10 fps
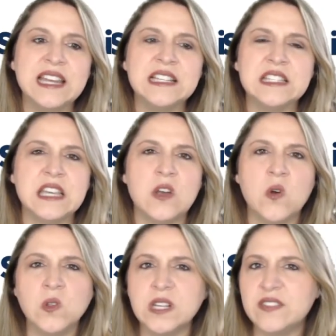It is the
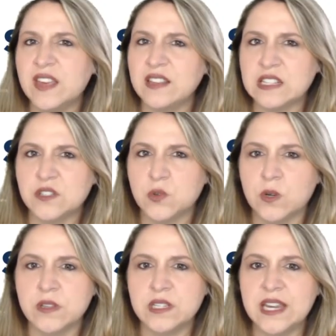only thing that's
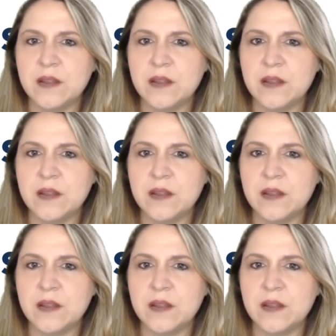stored in the